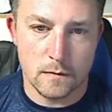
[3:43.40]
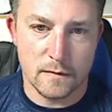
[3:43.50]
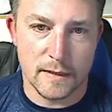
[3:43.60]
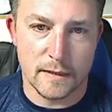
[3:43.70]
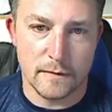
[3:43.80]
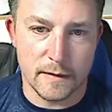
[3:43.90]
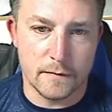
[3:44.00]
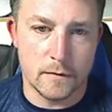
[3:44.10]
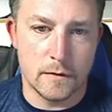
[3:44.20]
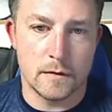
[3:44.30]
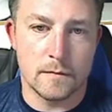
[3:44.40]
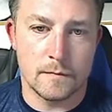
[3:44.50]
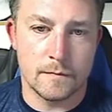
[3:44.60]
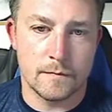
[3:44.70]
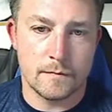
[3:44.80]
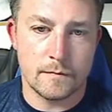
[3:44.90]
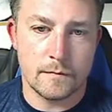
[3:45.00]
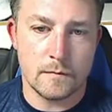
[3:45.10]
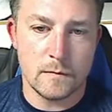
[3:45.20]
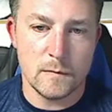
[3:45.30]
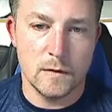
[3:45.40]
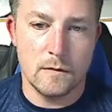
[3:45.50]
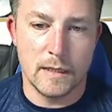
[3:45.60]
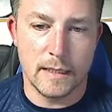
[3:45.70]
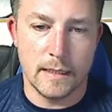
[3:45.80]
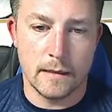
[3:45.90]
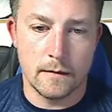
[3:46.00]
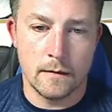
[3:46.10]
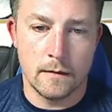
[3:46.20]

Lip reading: If I can reinforce. Well, I can.